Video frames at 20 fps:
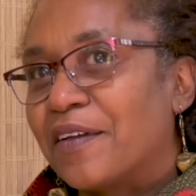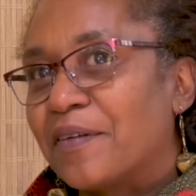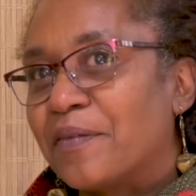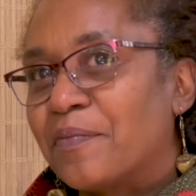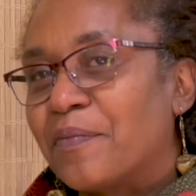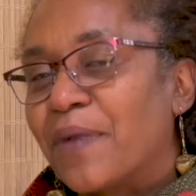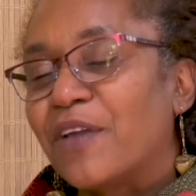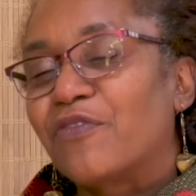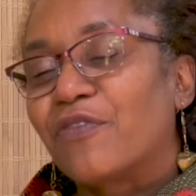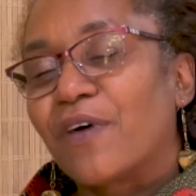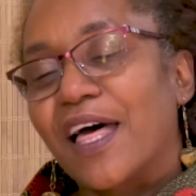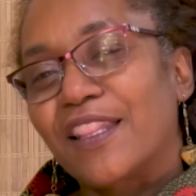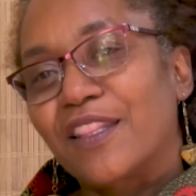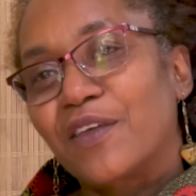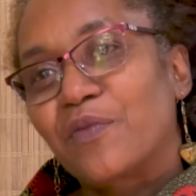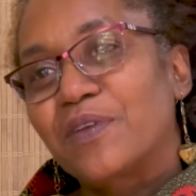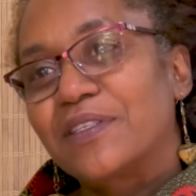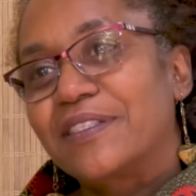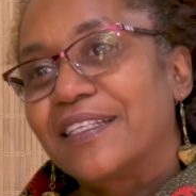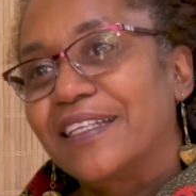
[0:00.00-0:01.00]
My
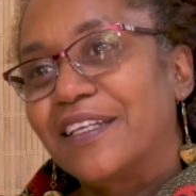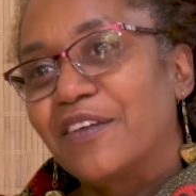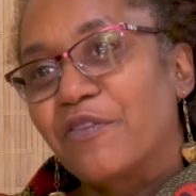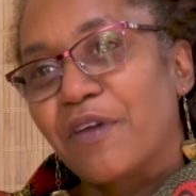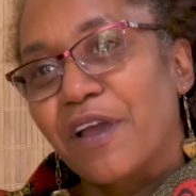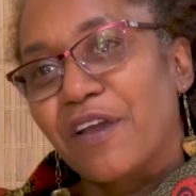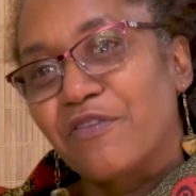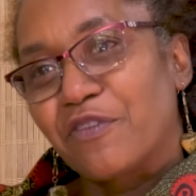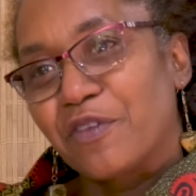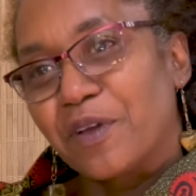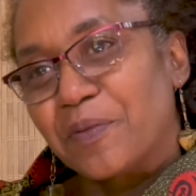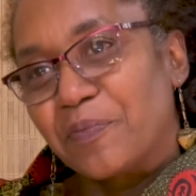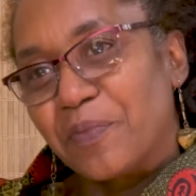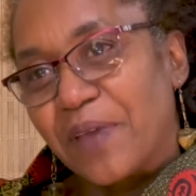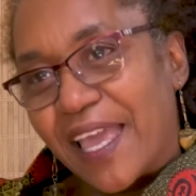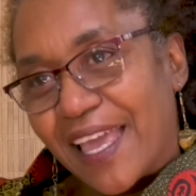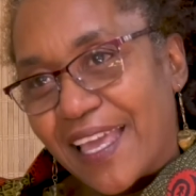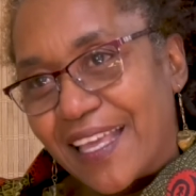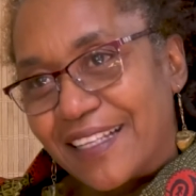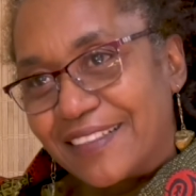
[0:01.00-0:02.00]
father was an irreverent
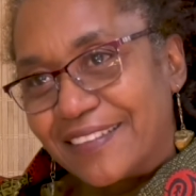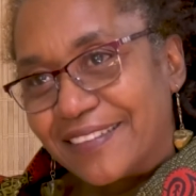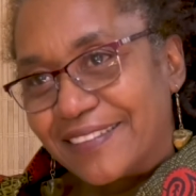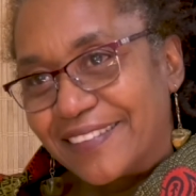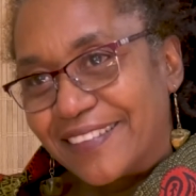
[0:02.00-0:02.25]
man.